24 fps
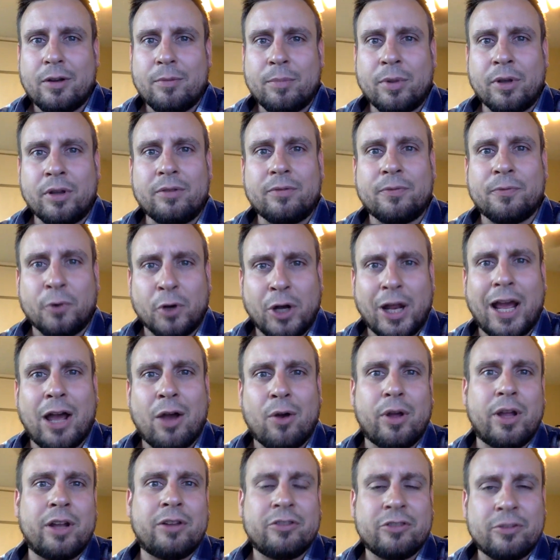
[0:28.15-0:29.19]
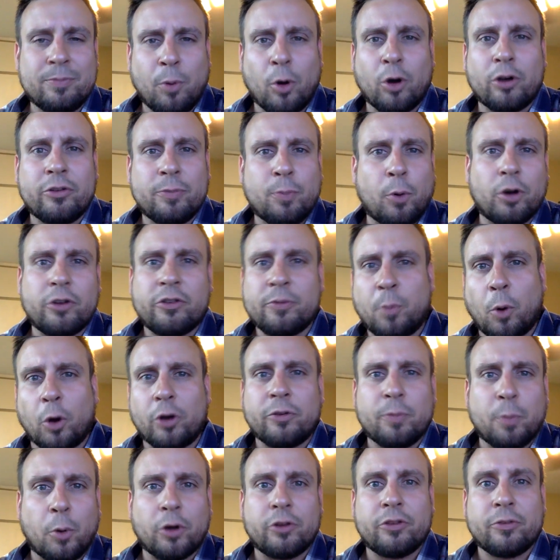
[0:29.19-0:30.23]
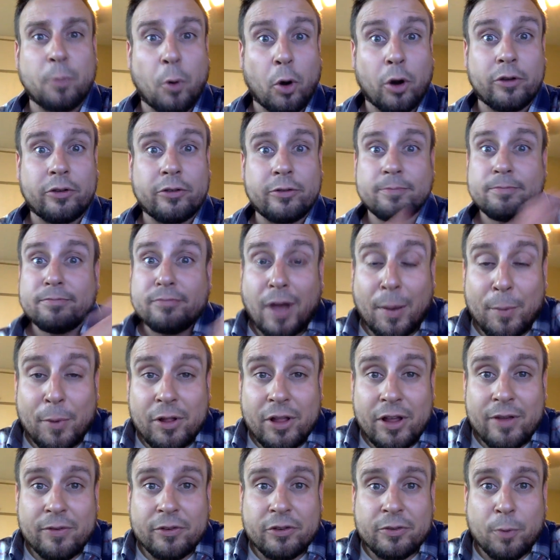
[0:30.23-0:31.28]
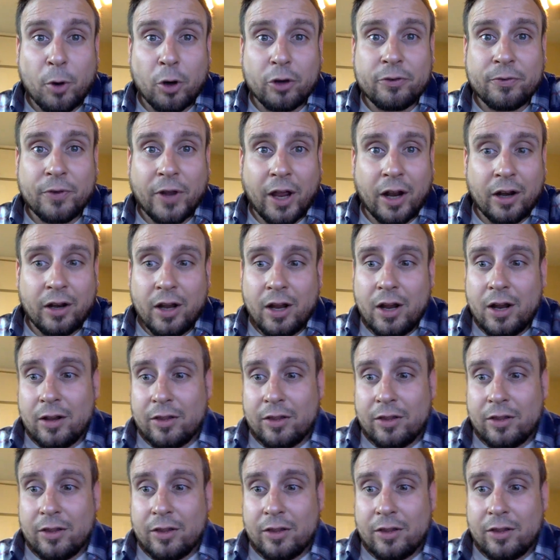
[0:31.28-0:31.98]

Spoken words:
But for now, it's sports, sports, sports, sports, sports. I'm a Cleveland sports fan.